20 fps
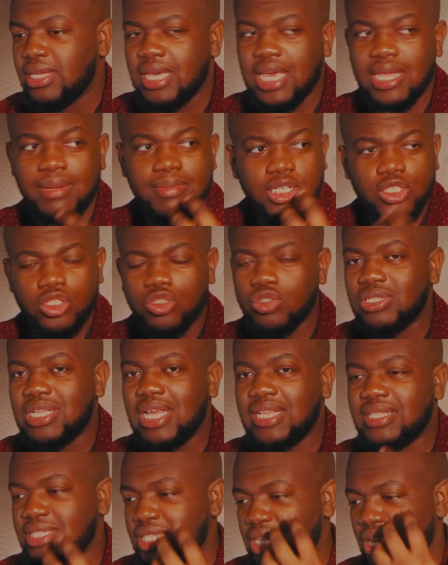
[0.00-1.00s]
and make sure
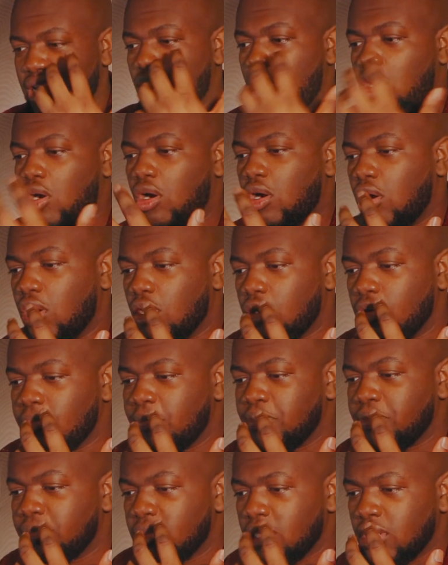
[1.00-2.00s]
that they are,
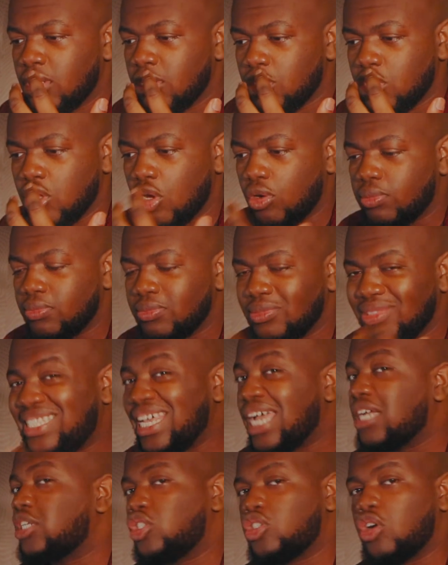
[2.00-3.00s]

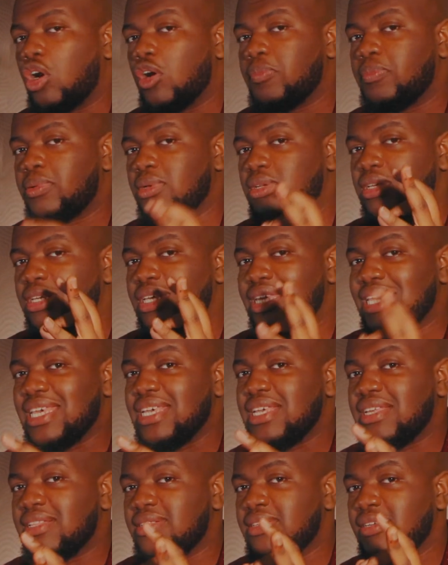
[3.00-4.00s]
tack sharp
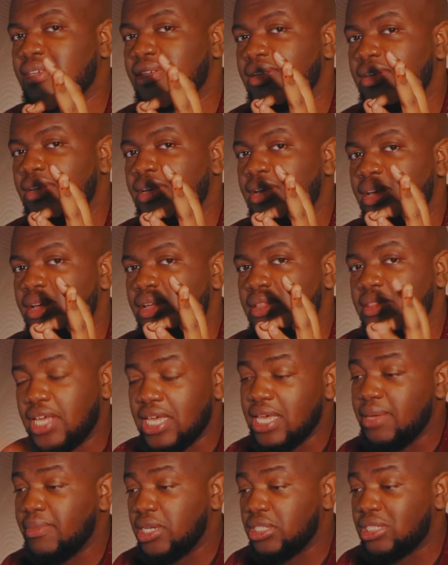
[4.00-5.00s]
in
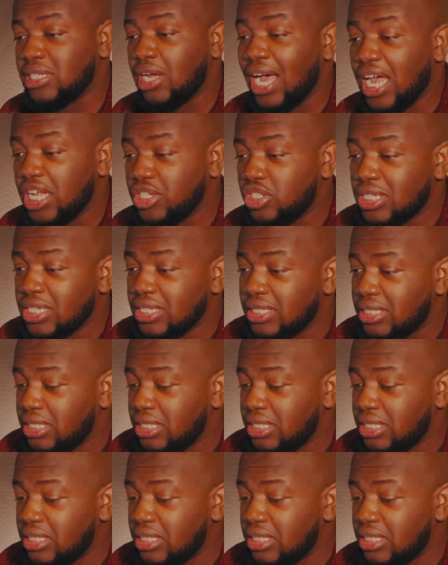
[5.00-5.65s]
the image. Now, as you can